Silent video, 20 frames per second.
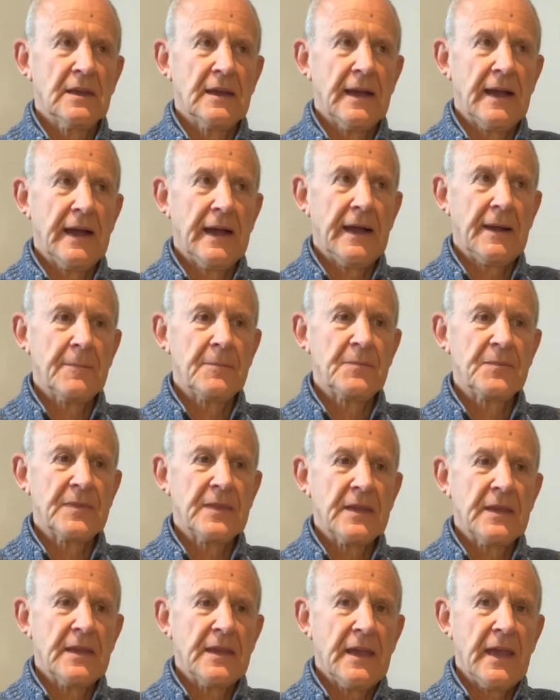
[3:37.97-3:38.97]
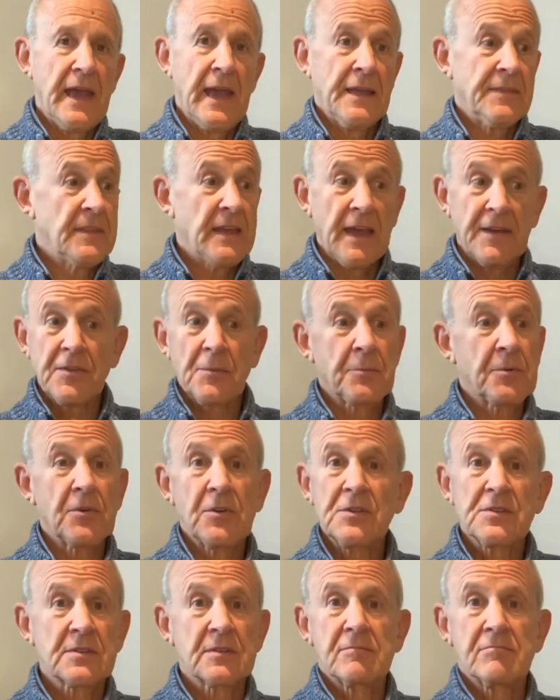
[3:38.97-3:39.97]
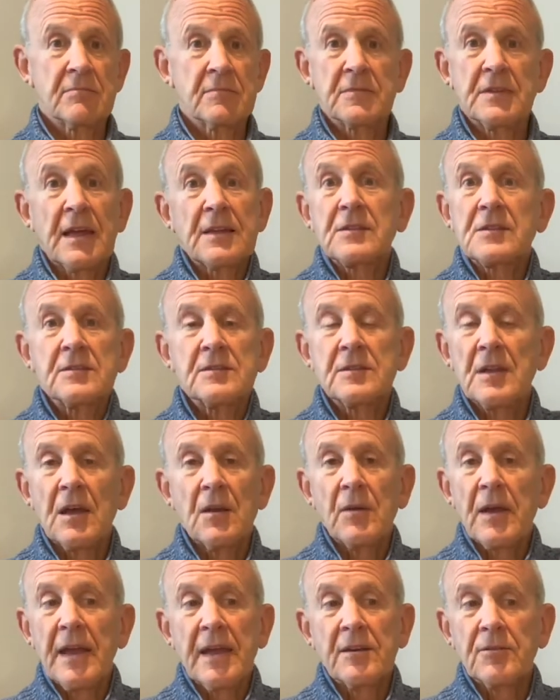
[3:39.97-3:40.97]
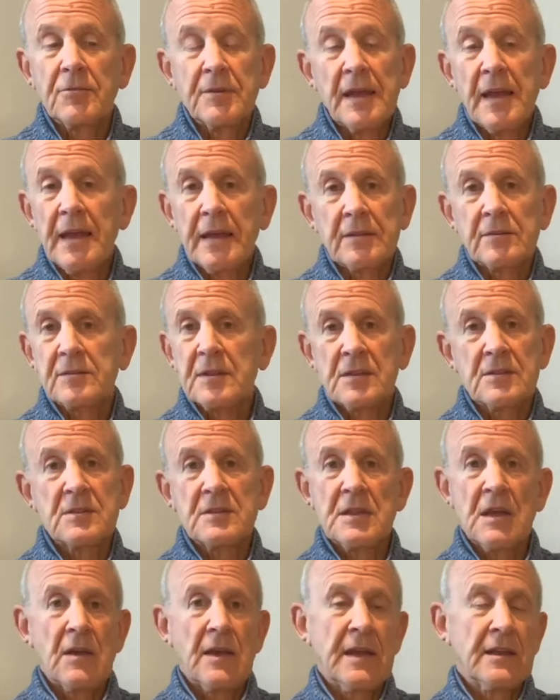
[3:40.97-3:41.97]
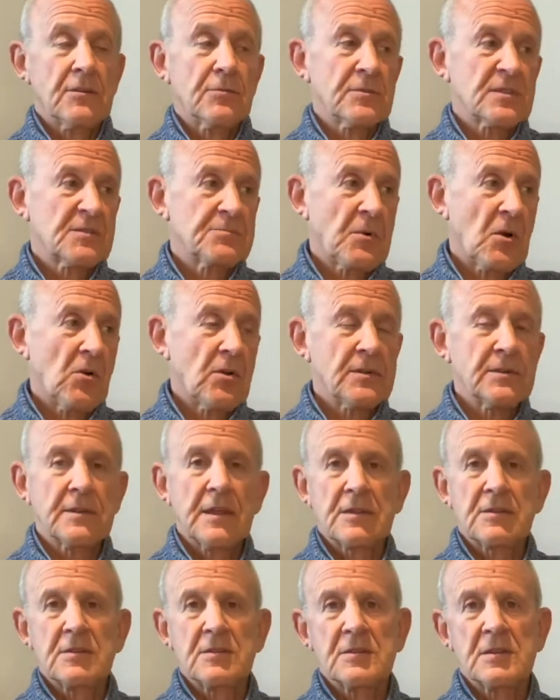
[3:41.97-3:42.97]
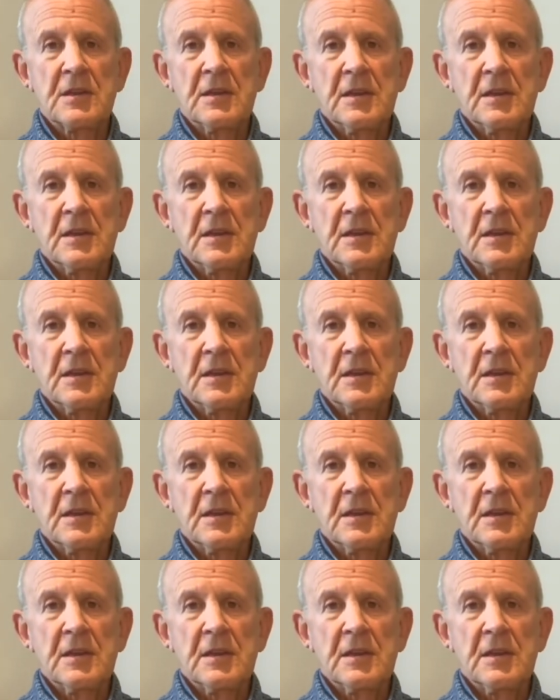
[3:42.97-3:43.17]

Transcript: And the other person doesn't know how to react, doesn't know how to respond, doesn't